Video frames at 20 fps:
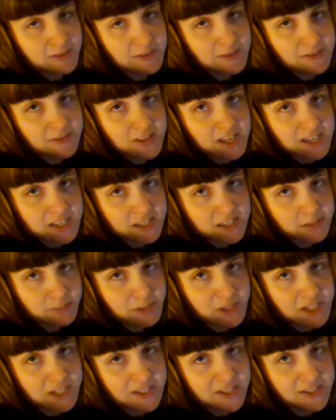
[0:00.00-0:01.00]
of this,
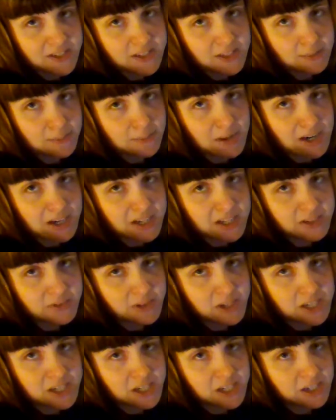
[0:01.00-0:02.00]
because it's a minus
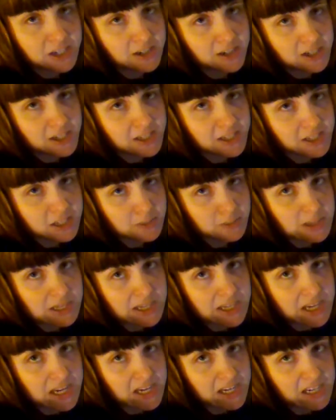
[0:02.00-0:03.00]
right here, it's going to be
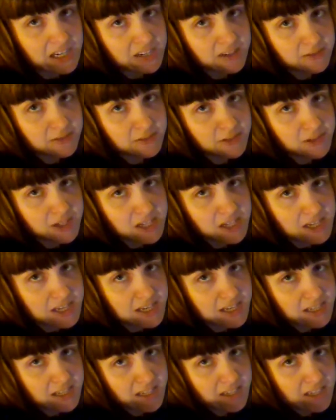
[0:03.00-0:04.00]
negative
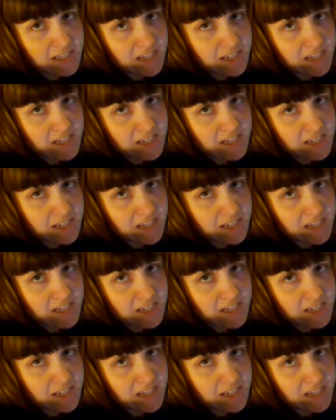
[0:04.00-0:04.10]
e to the